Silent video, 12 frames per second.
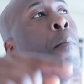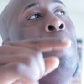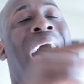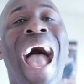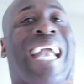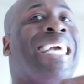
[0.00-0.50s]

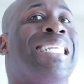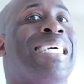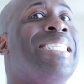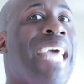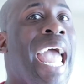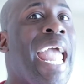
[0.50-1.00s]
Back in the
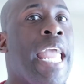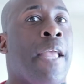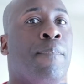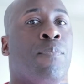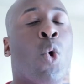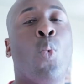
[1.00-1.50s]
day,
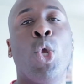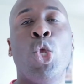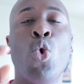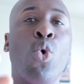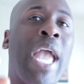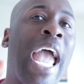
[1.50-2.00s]
when
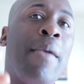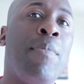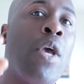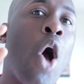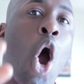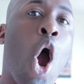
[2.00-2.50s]
you gave
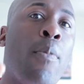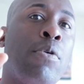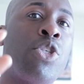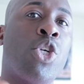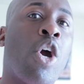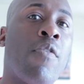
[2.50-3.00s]
me horrible
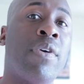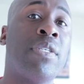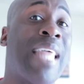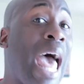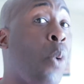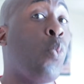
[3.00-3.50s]
service,
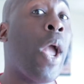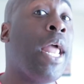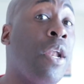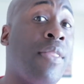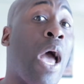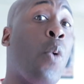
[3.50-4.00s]
that
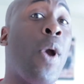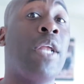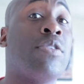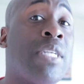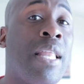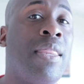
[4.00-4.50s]
waiter, that
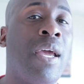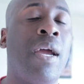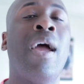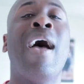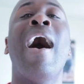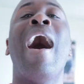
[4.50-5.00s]
waitress out
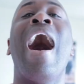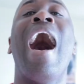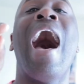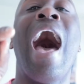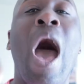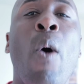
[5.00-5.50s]
there,
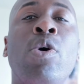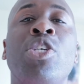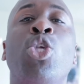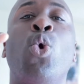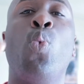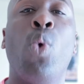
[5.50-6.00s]
I was
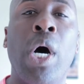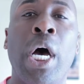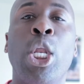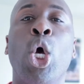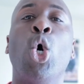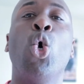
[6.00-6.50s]
the
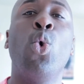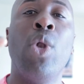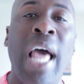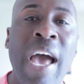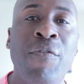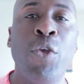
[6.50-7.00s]
one who
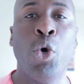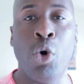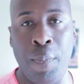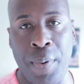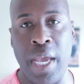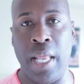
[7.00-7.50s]
left you
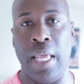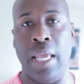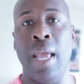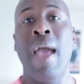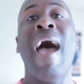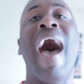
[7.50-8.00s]
a penny.
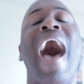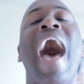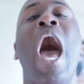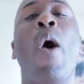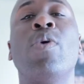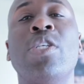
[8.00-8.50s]

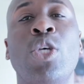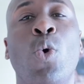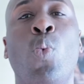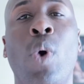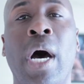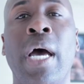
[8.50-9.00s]
I was the
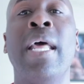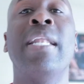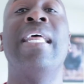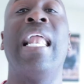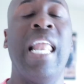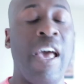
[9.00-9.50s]
one
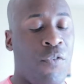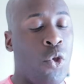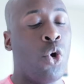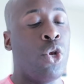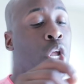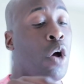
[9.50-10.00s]
that left
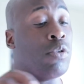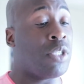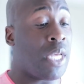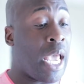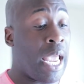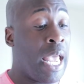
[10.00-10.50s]
you a note
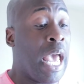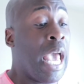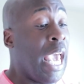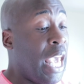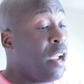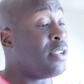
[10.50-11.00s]
saying,
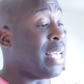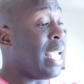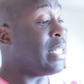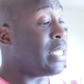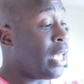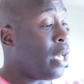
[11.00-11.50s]
here's
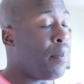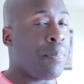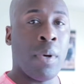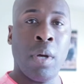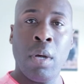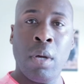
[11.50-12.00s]
a tip.